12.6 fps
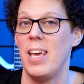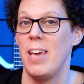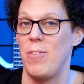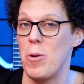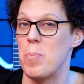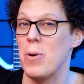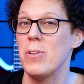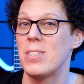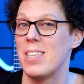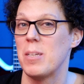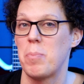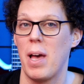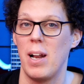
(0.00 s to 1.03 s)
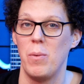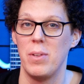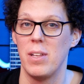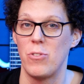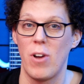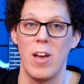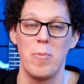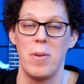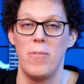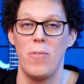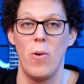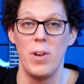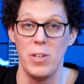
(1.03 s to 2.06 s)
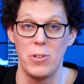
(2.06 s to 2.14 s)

if you boost this pedal with a drive before it,